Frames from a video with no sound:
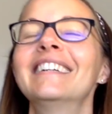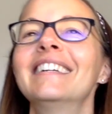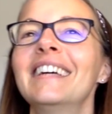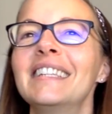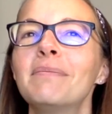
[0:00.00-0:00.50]

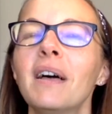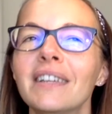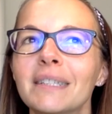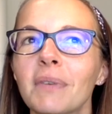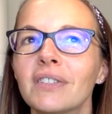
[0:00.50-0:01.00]
It
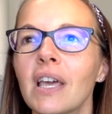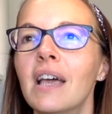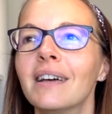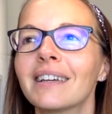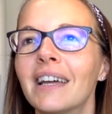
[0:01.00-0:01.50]
smells
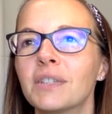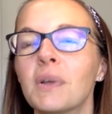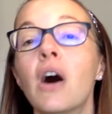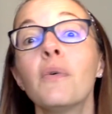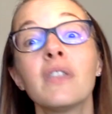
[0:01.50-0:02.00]
kind of sweet.
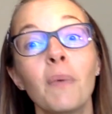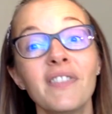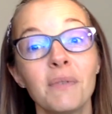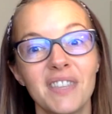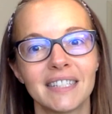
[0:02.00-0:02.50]
Oh, the one
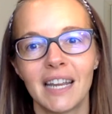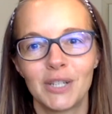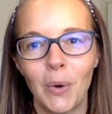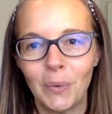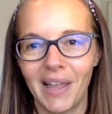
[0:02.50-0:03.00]
thing with this that I
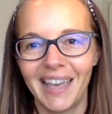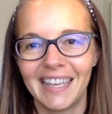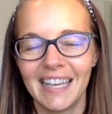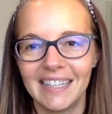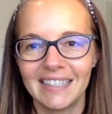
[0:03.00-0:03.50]
don't
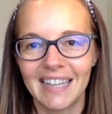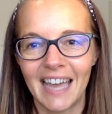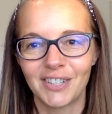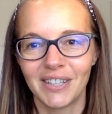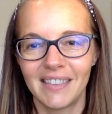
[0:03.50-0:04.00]
like is
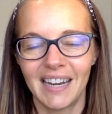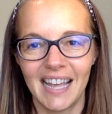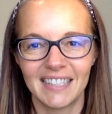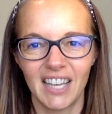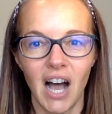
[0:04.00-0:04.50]
actually that it
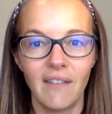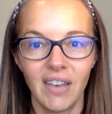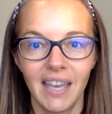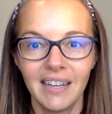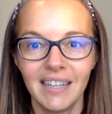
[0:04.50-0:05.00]
has
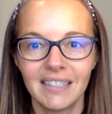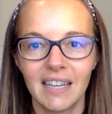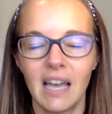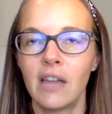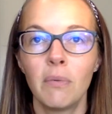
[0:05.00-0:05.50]
agave in it.
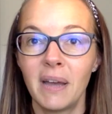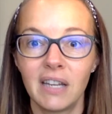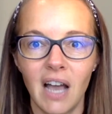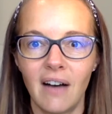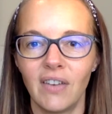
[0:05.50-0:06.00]
I don't mind
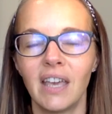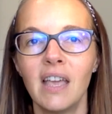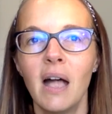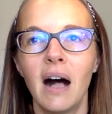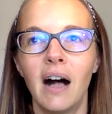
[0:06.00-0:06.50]
agave
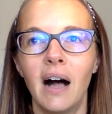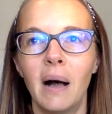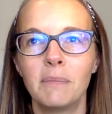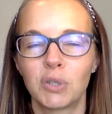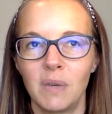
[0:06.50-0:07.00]

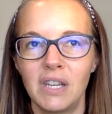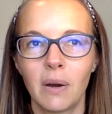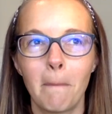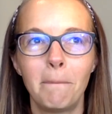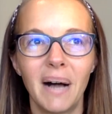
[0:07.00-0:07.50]

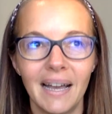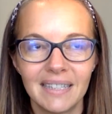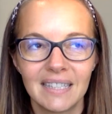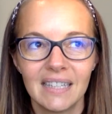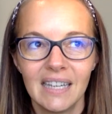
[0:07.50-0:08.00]
sweetener,
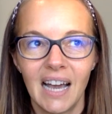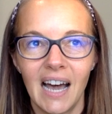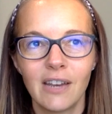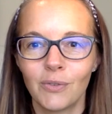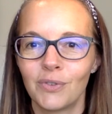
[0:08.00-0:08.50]
but
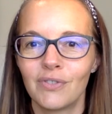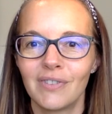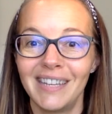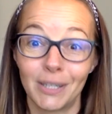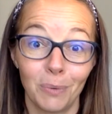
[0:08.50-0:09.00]
I don't
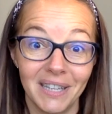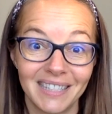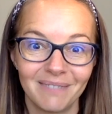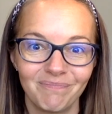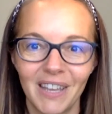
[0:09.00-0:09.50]
eat
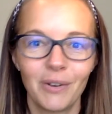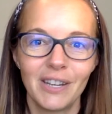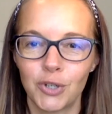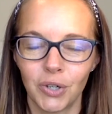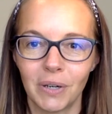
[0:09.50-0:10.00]
sweets. I don't
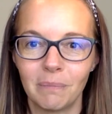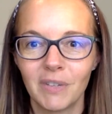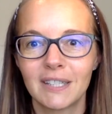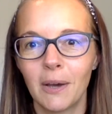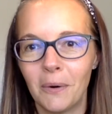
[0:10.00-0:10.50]
eat sugar.
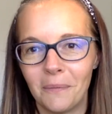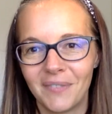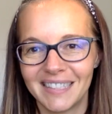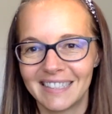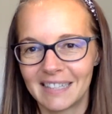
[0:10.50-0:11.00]
So
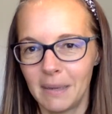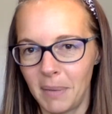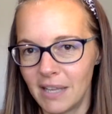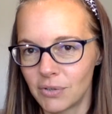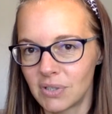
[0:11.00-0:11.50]
this is going to
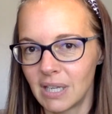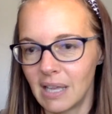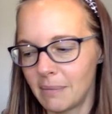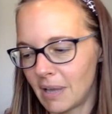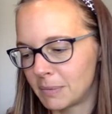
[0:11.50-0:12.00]
be interesting.
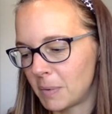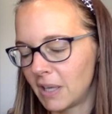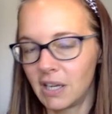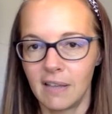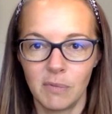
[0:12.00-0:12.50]
It's
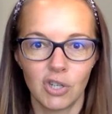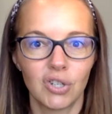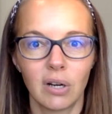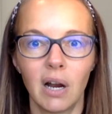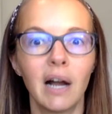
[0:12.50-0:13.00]
probably going to give me a
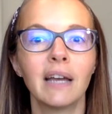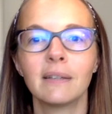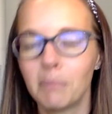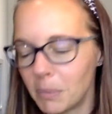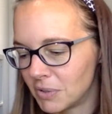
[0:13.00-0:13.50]
sugar high,
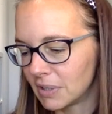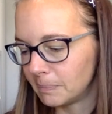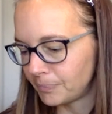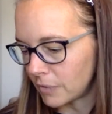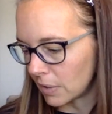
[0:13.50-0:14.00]
but we'll
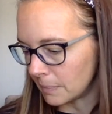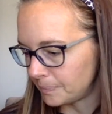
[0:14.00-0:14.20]
see. Okay.